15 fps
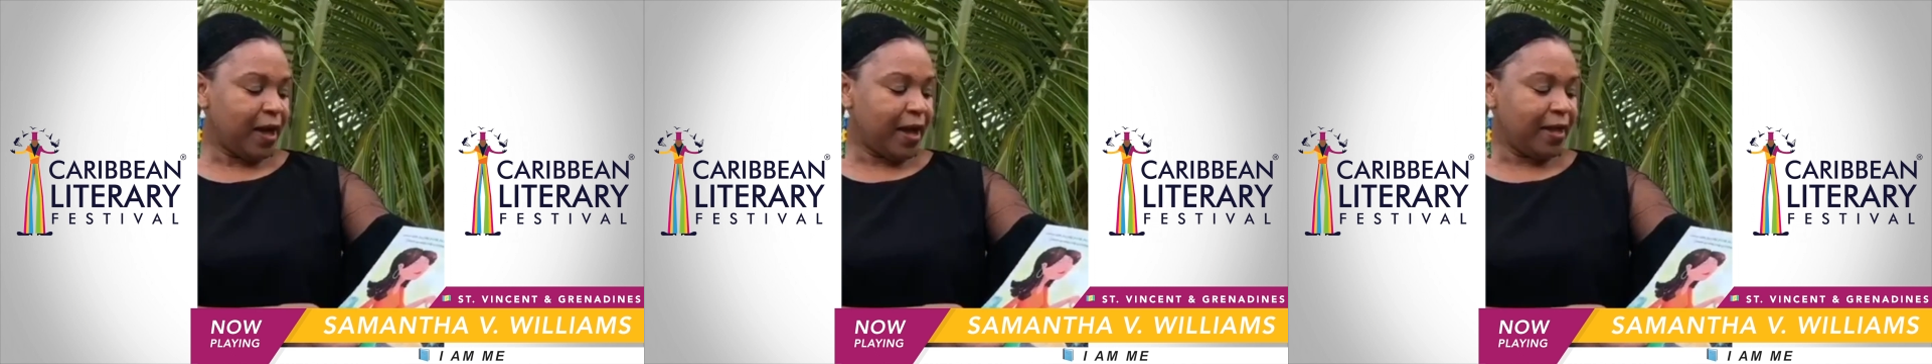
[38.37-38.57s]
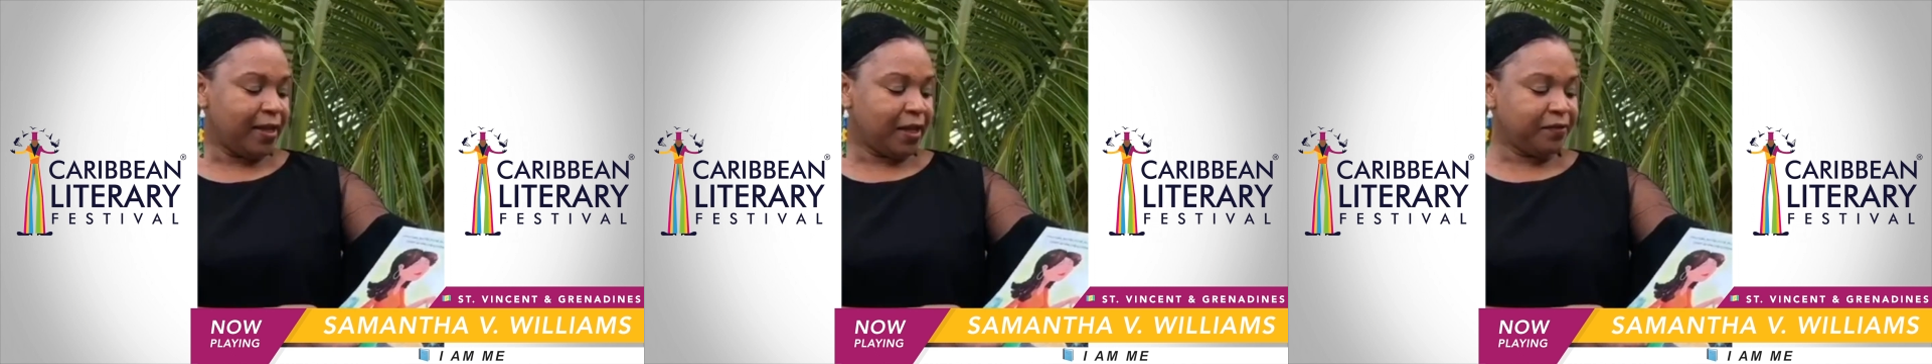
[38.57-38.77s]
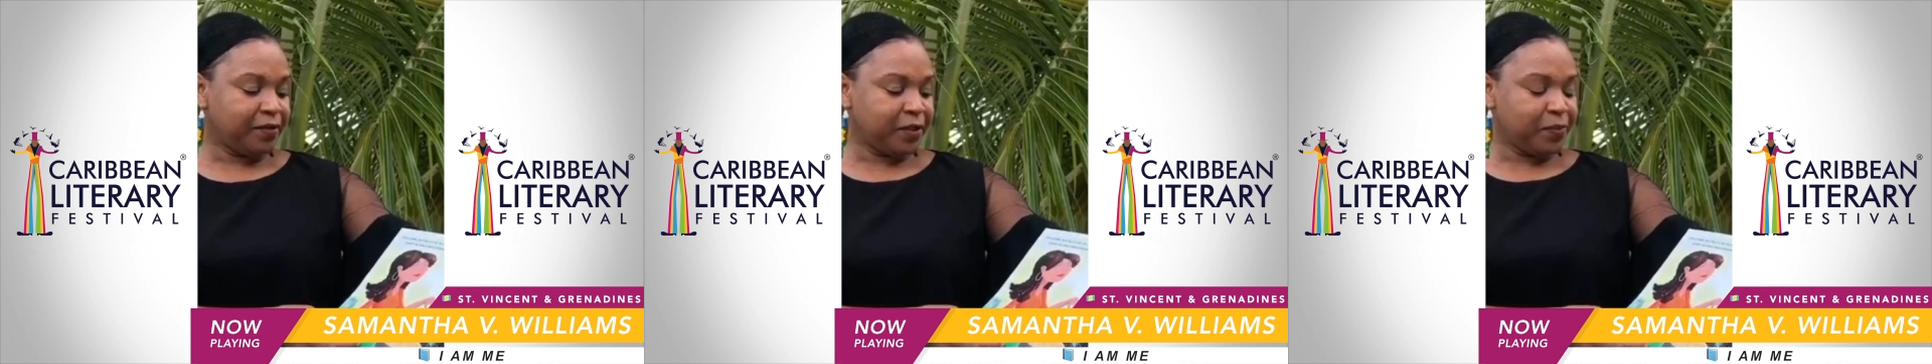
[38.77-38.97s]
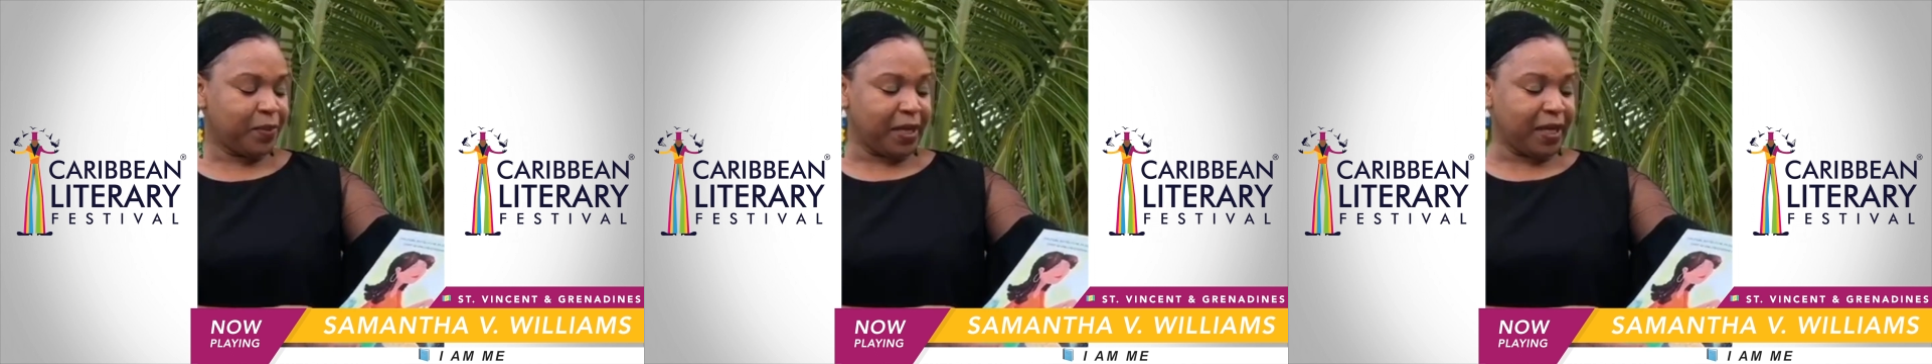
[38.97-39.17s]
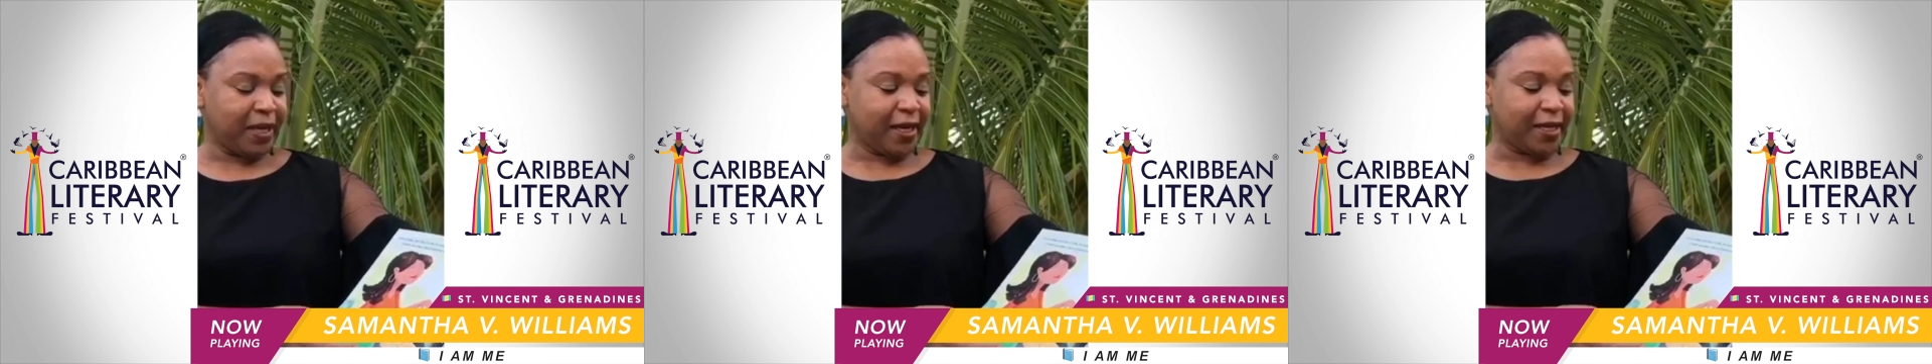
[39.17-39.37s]
I love to
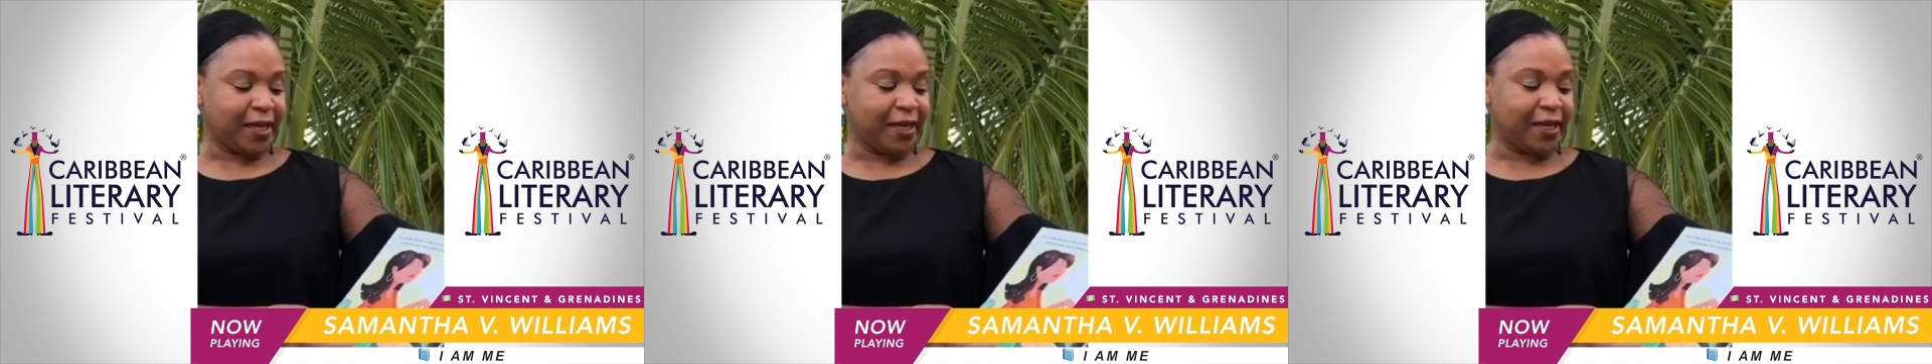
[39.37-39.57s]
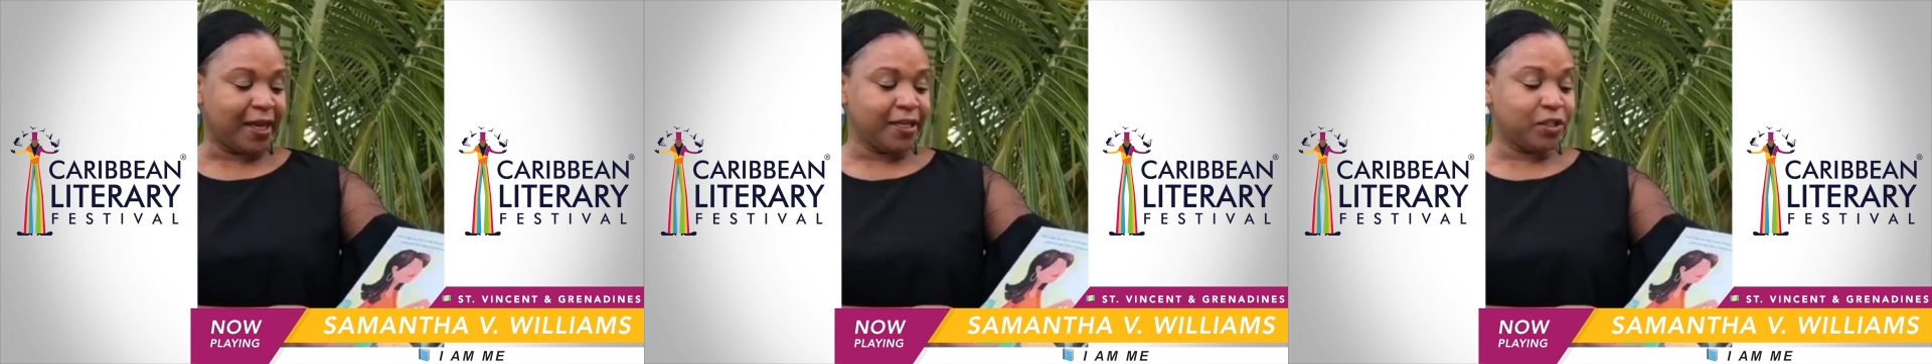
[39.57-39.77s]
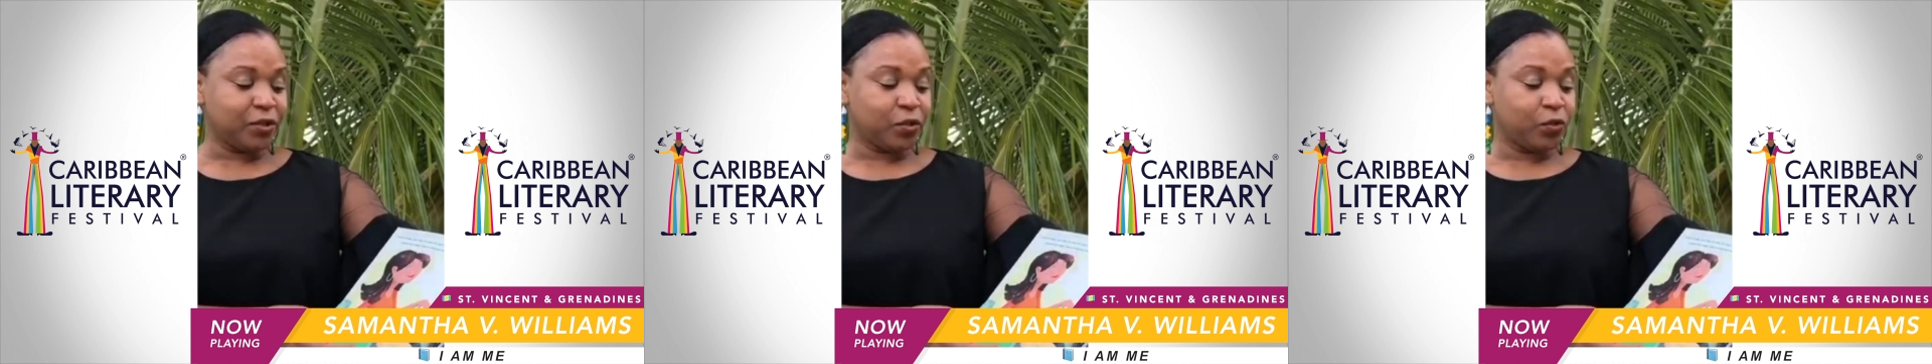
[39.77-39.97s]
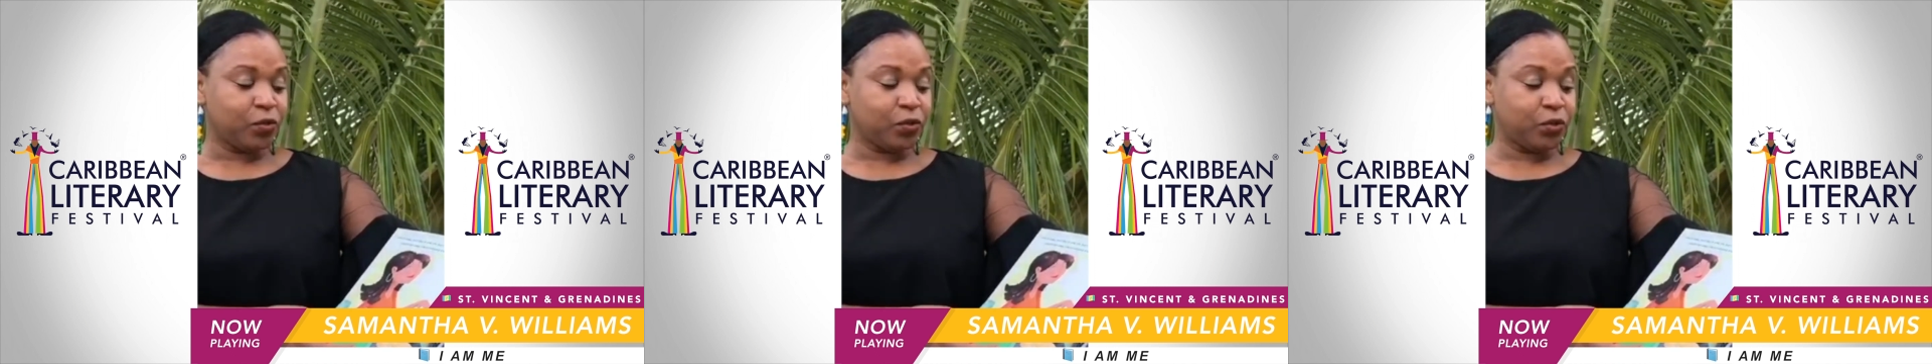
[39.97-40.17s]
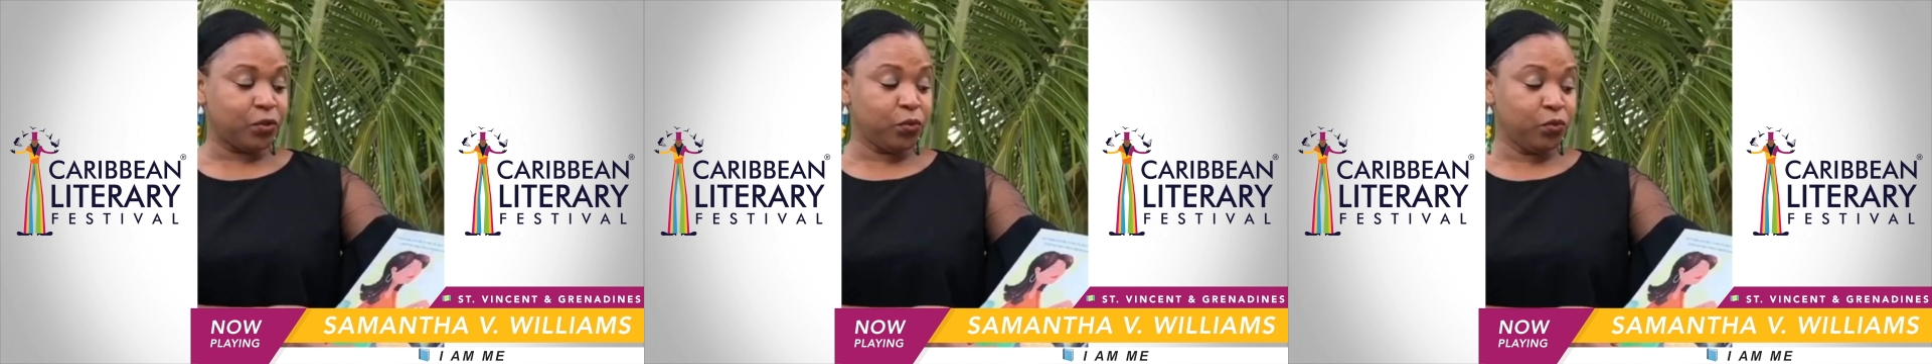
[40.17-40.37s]
bake and I like to cook
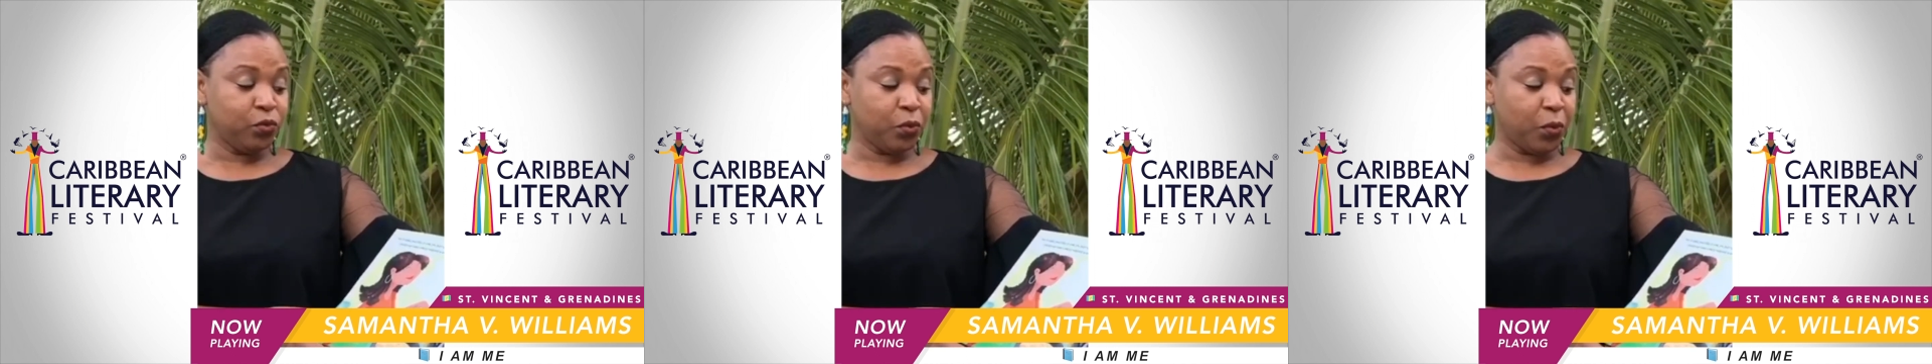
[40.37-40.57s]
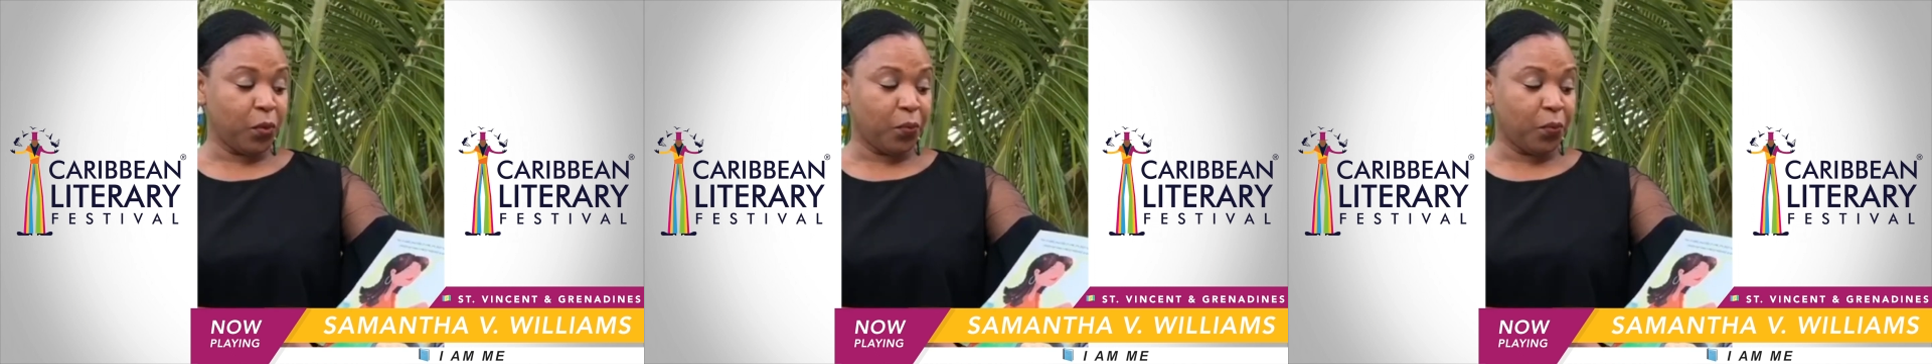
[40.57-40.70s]
too,